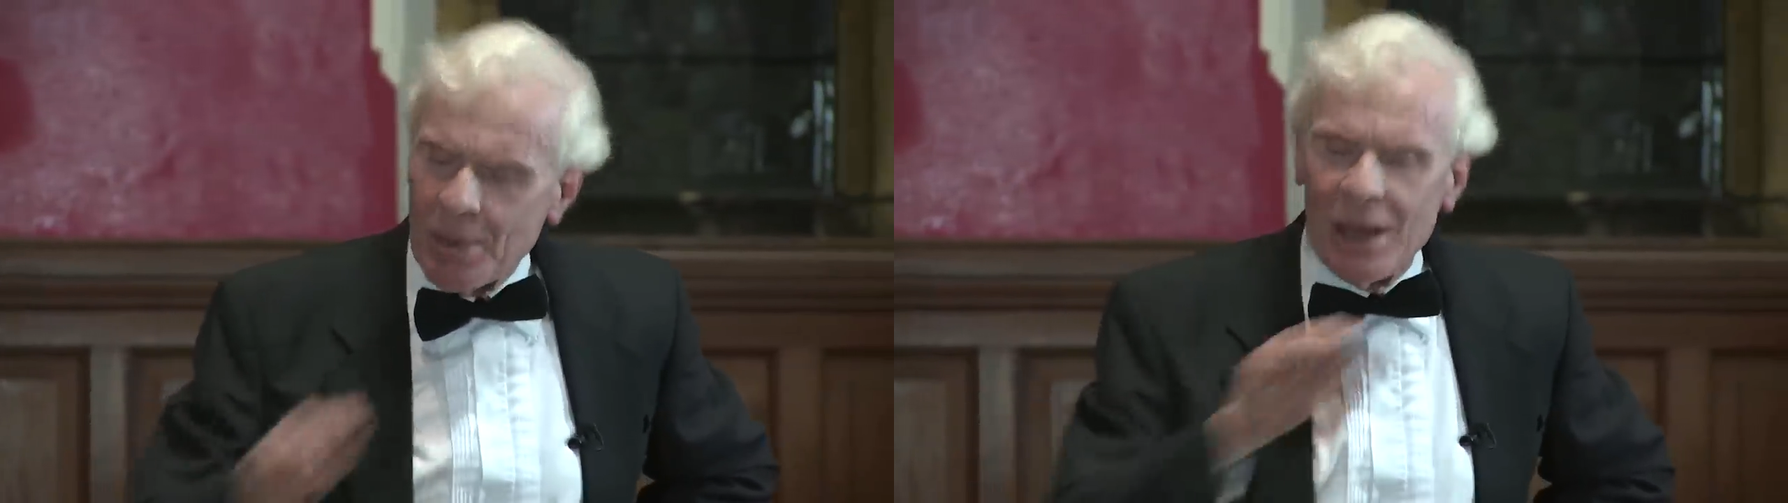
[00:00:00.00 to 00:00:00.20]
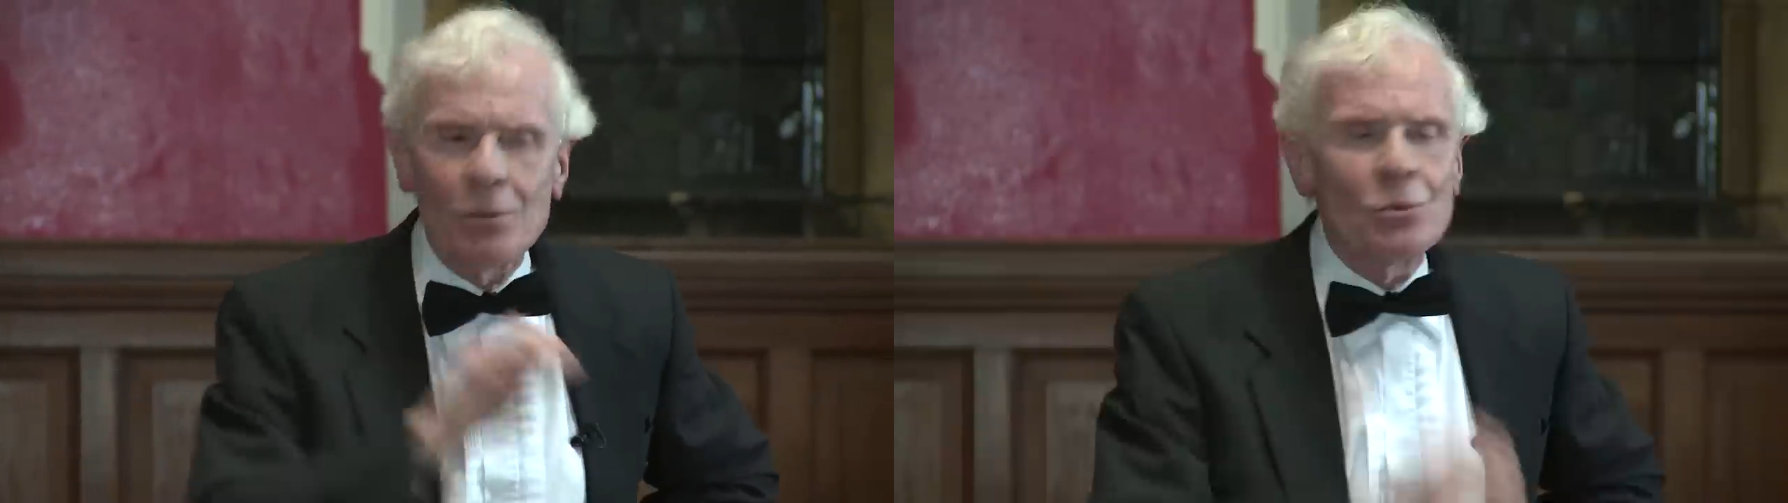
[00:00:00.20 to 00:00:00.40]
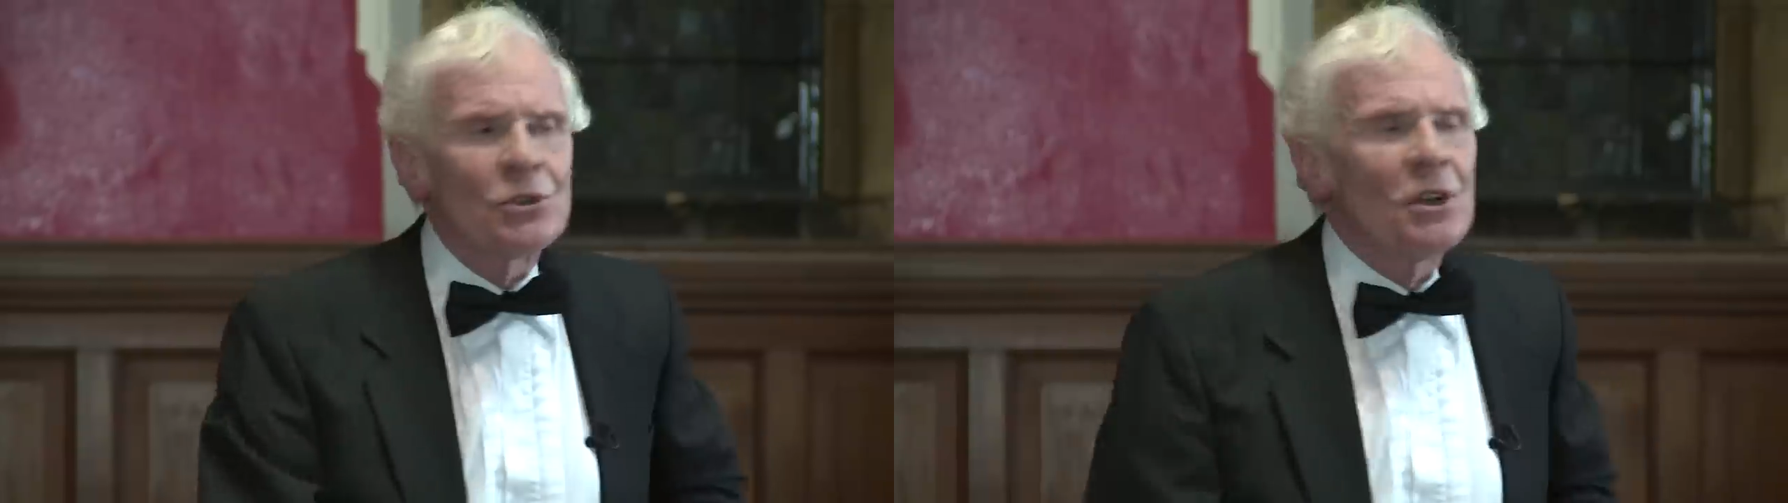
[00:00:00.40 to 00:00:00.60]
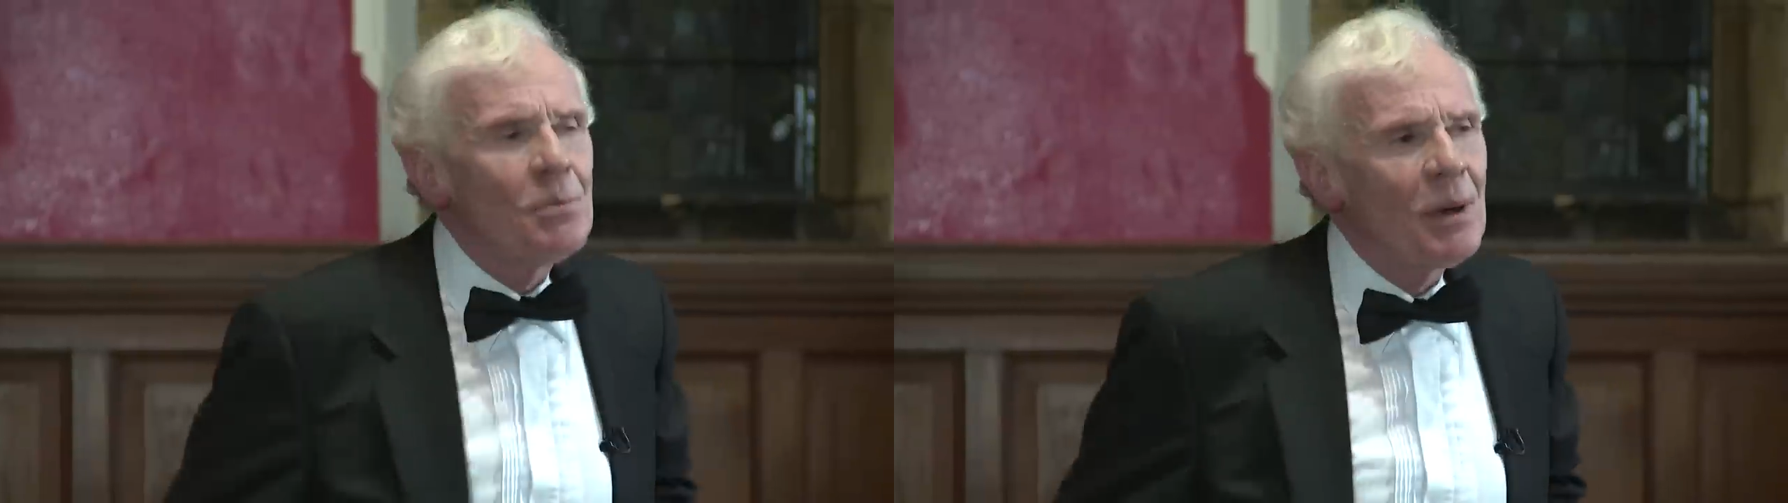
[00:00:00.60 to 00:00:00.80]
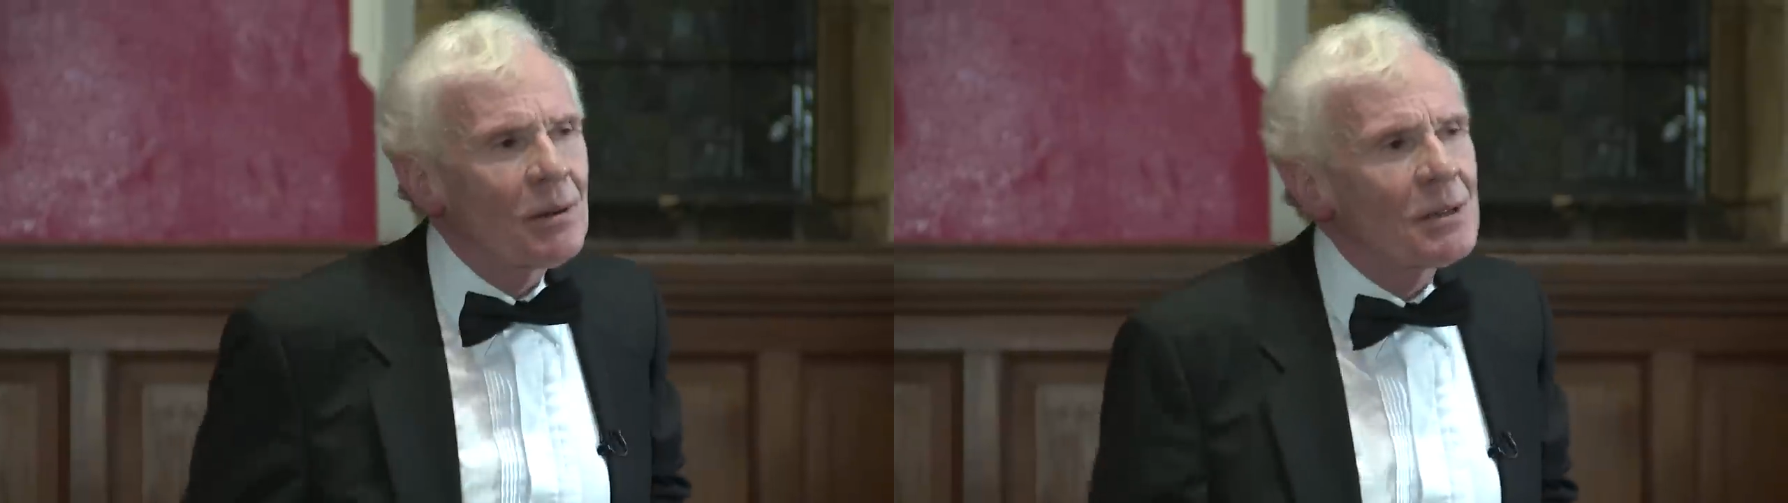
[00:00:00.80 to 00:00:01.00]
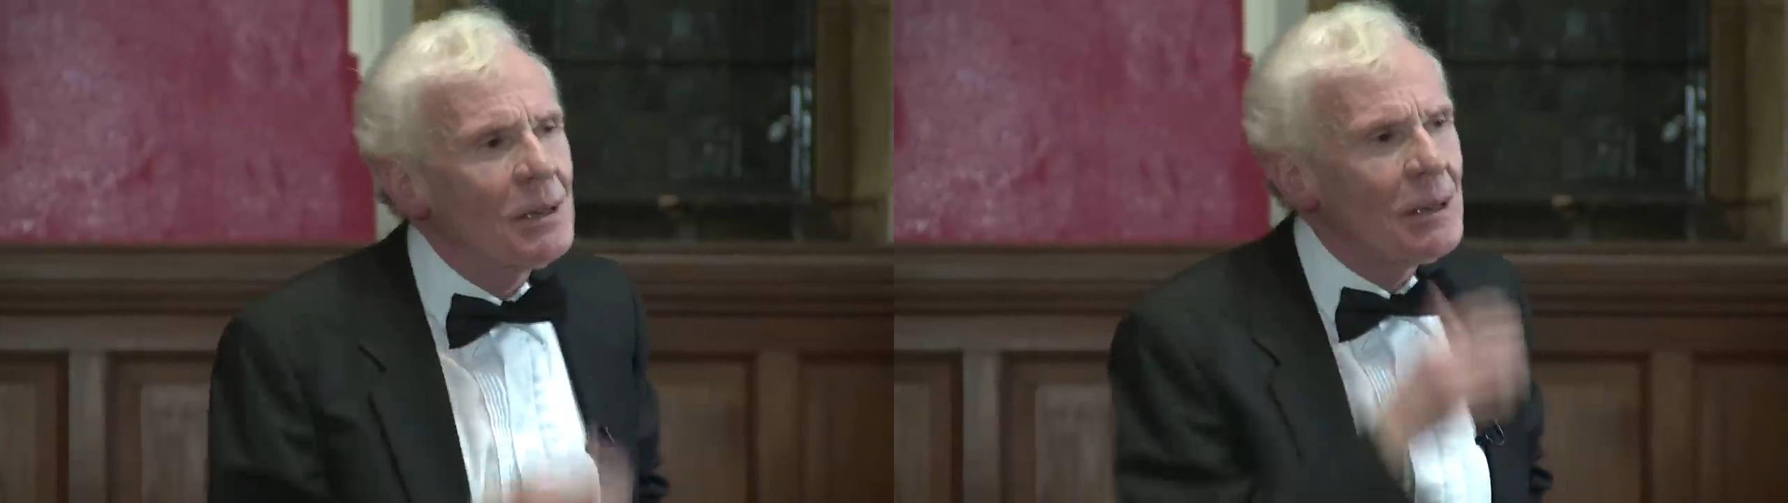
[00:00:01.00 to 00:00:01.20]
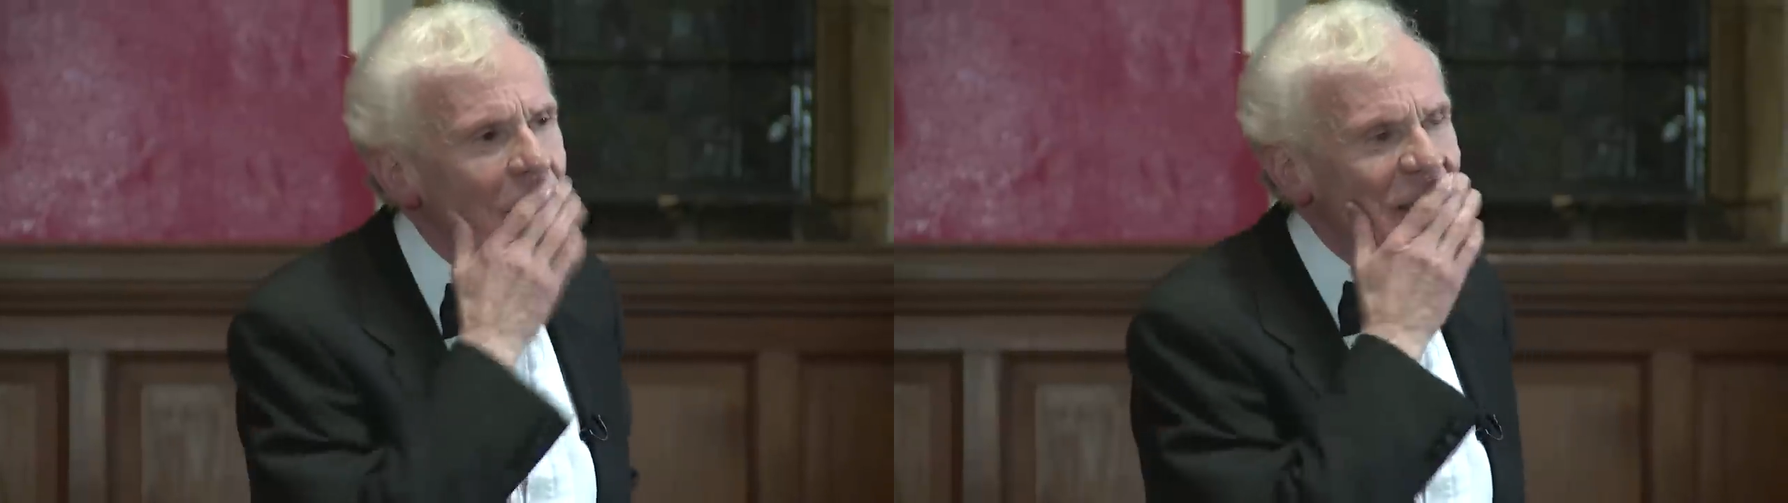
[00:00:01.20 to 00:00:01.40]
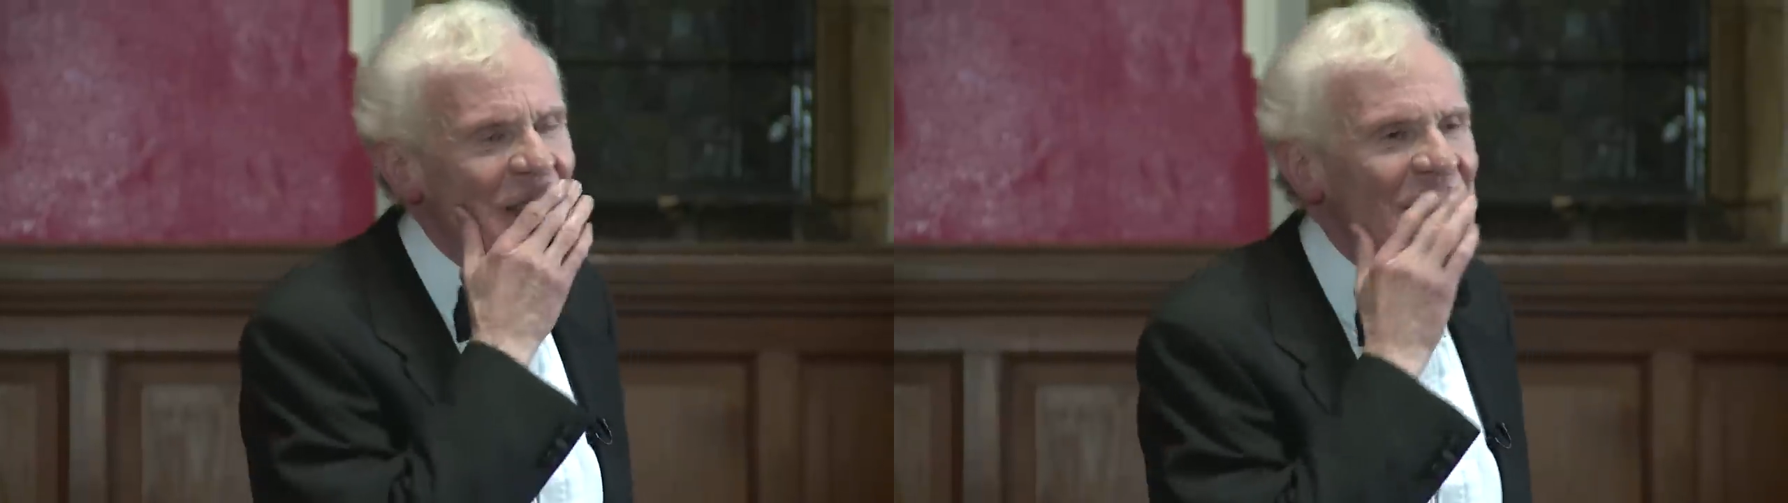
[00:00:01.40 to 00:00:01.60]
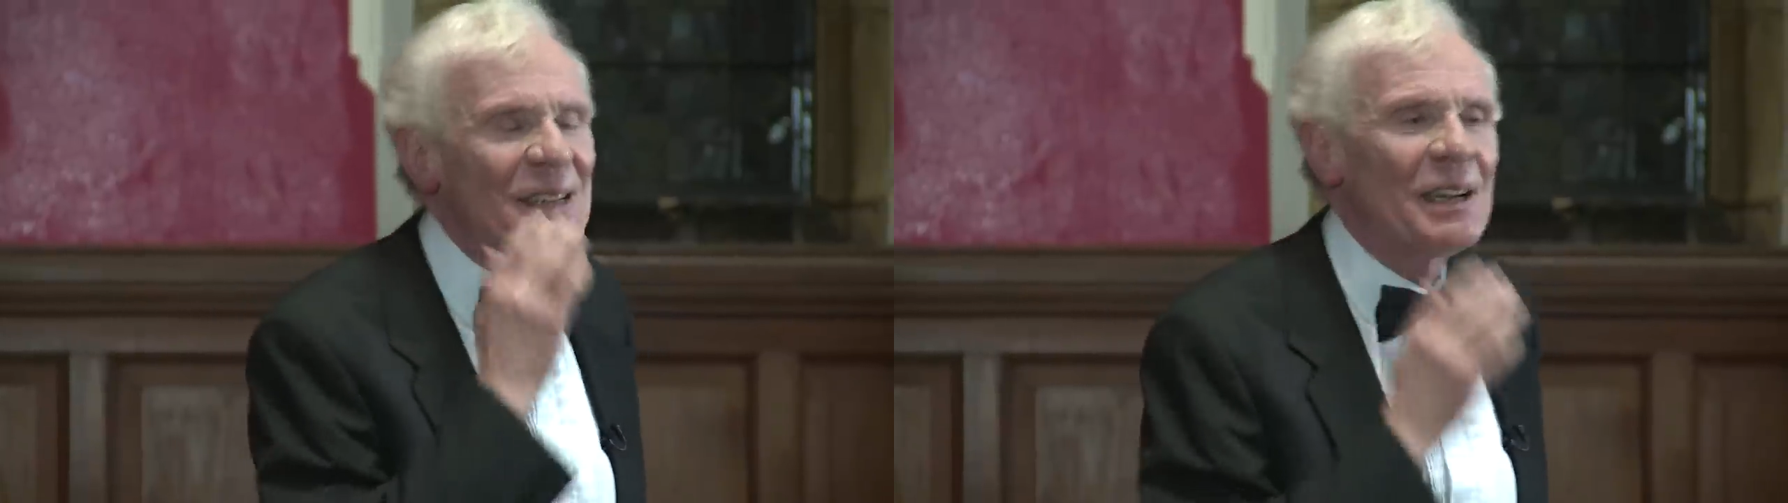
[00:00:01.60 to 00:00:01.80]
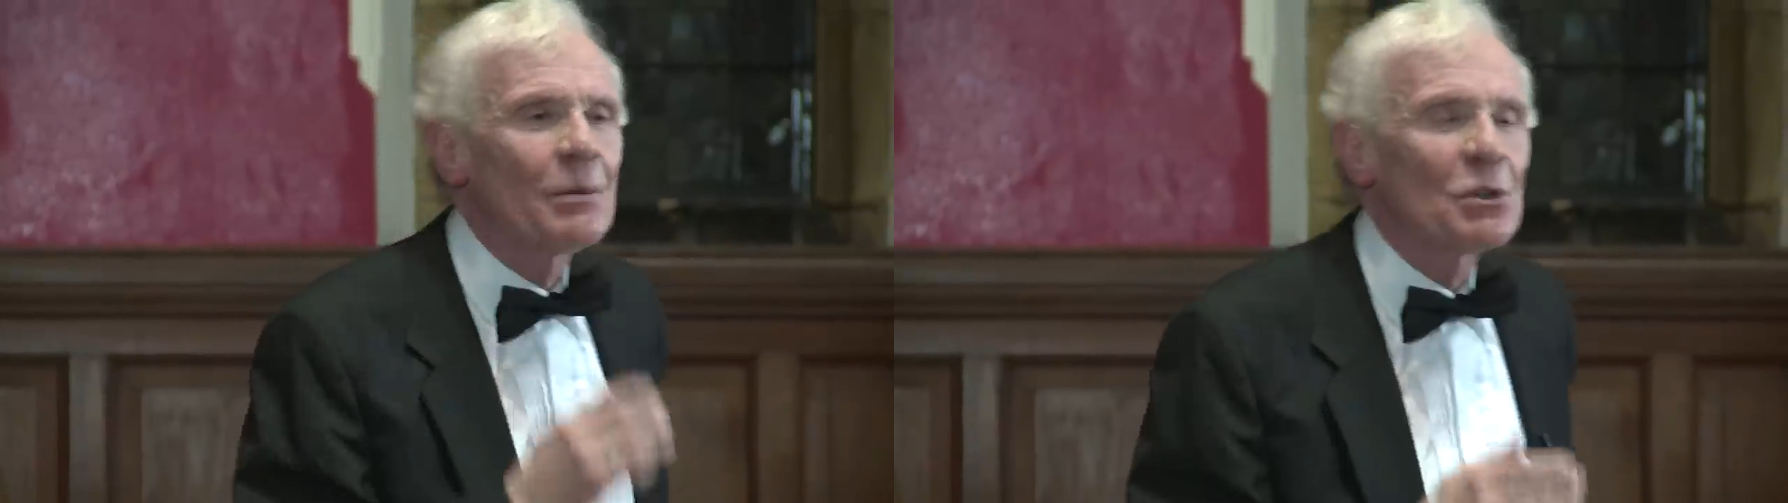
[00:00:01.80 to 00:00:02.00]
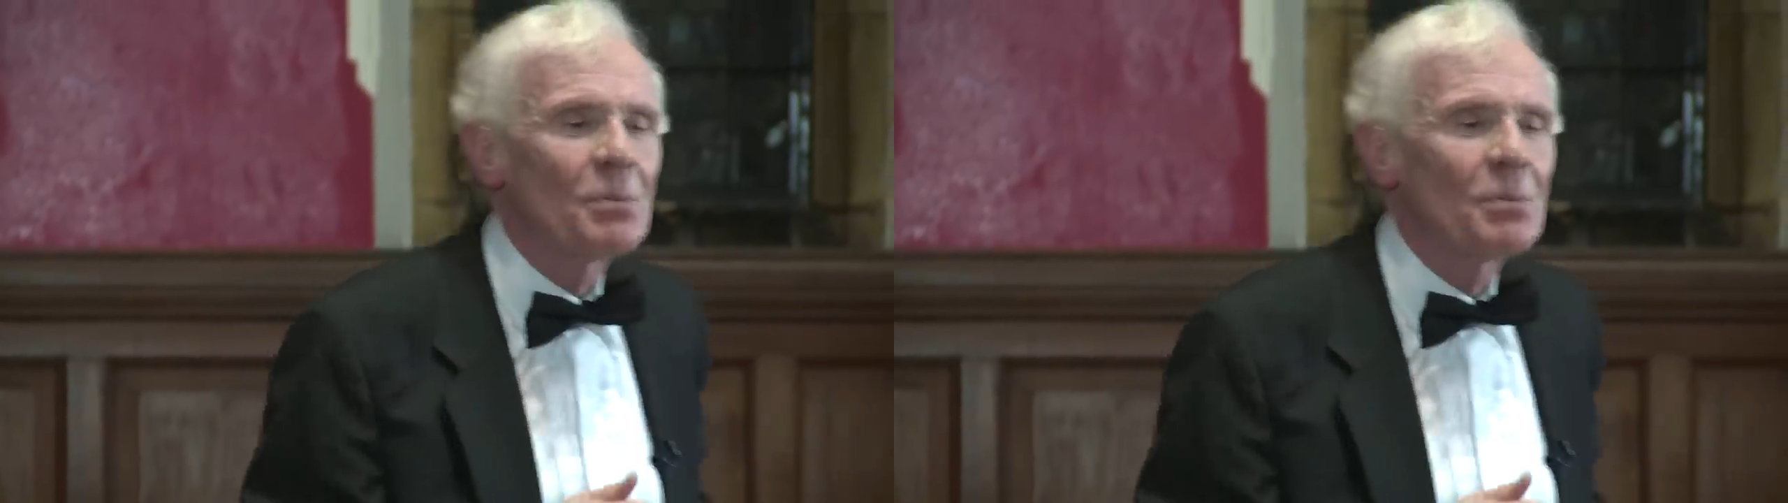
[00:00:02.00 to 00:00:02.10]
the debate was not about assisted dying,